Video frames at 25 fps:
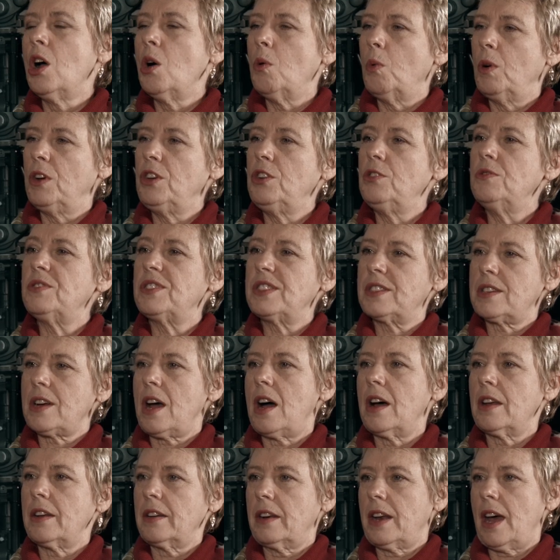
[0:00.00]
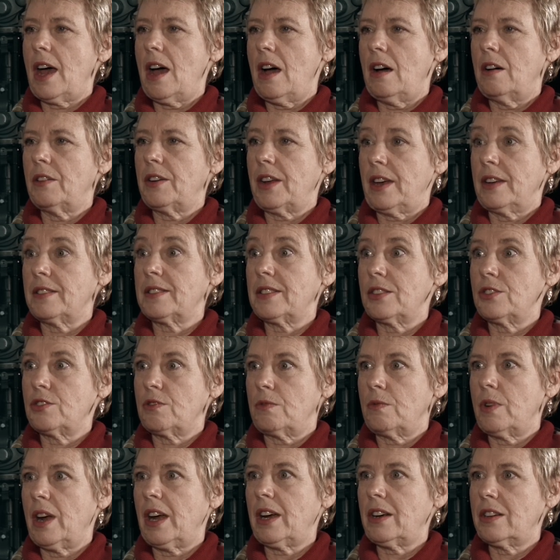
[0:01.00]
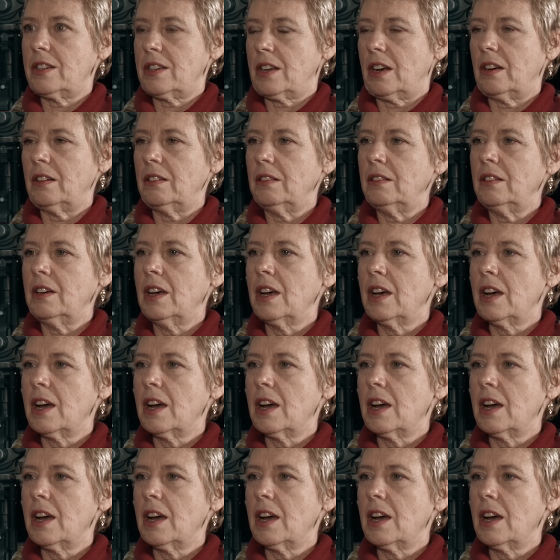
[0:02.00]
When you started out as a director,